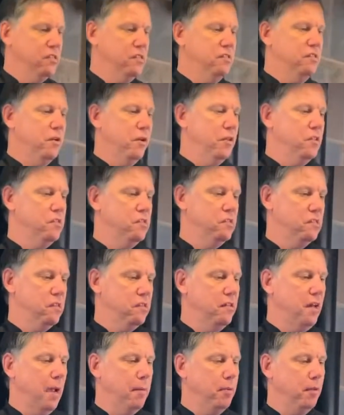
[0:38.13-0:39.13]
So this is the
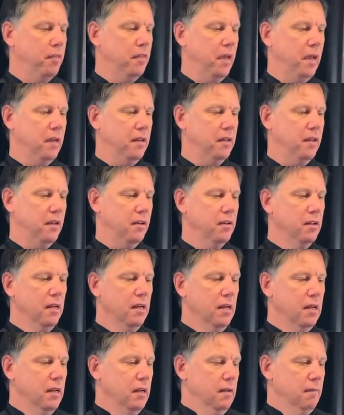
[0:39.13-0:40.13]
type of thing that
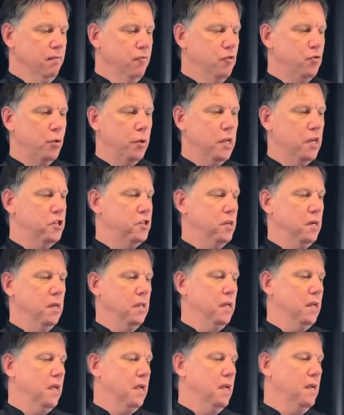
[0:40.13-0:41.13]

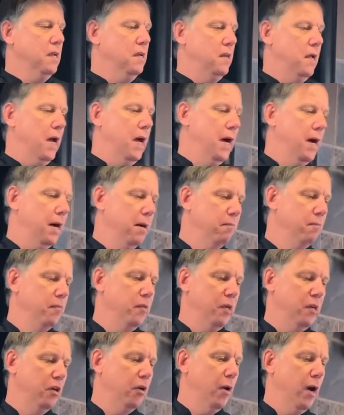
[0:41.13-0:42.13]
traditionally
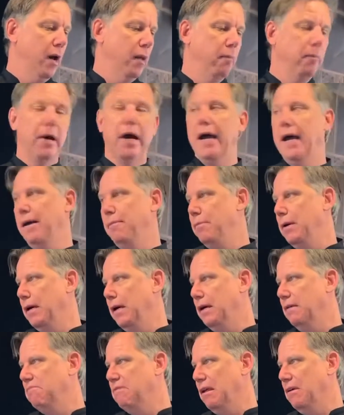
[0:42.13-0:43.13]
you'd go out and buy a big
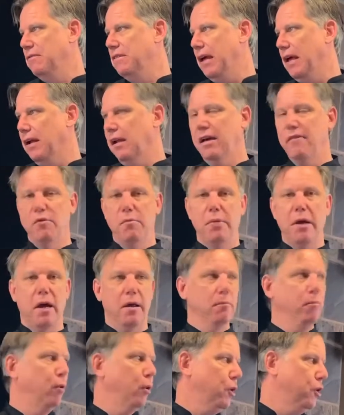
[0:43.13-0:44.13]
10, 11
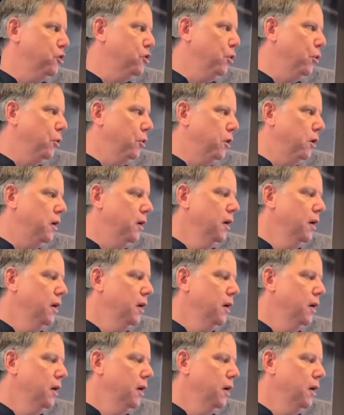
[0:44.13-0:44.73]
pound pork shoulder,